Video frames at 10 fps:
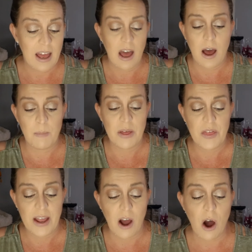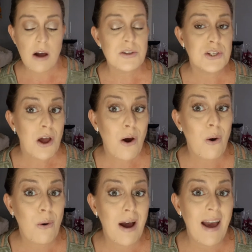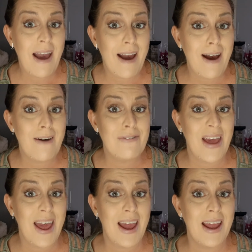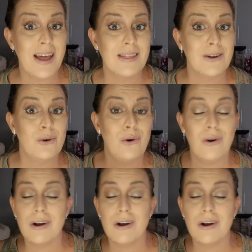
Um, they also have a little